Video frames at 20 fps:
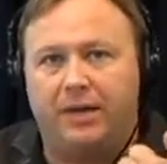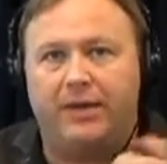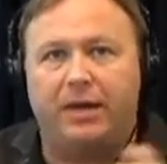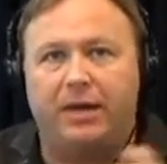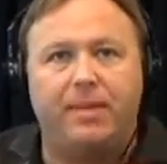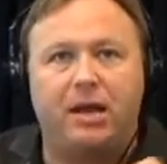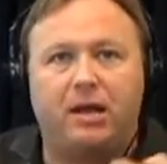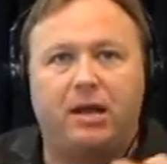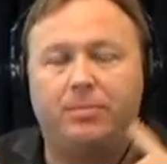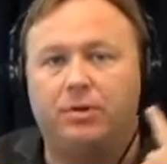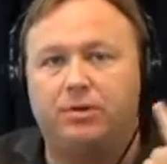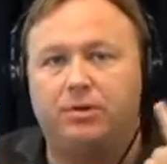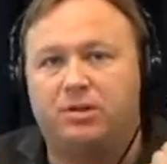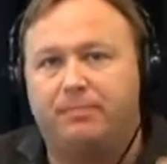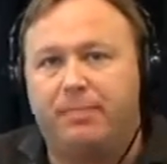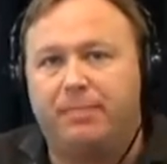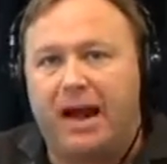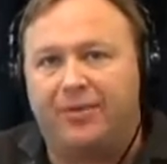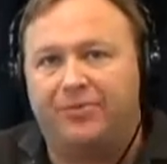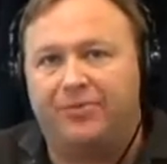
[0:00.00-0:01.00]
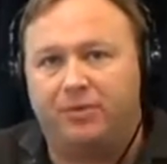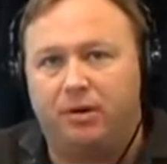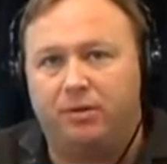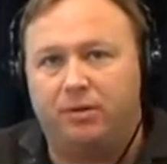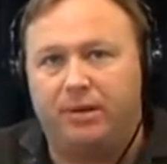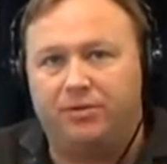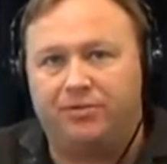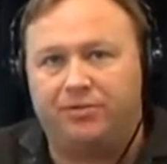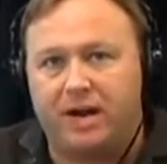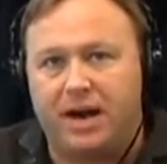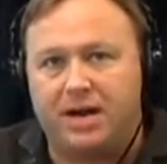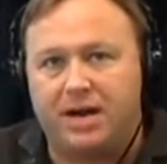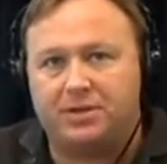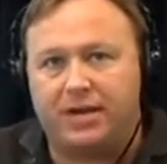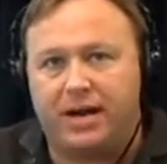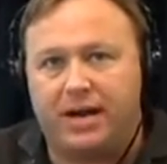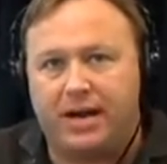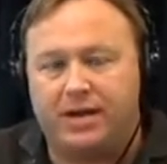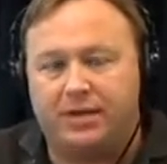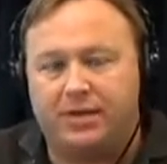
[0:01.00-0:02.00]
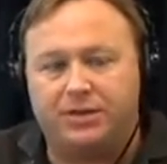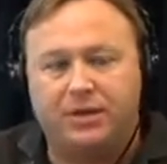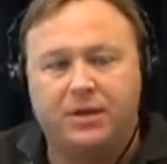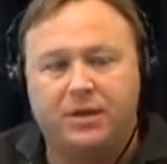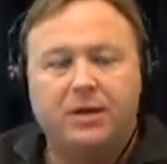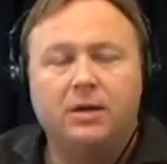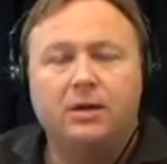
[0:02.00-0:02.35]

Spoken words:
They make them use the bathroom in trash cans.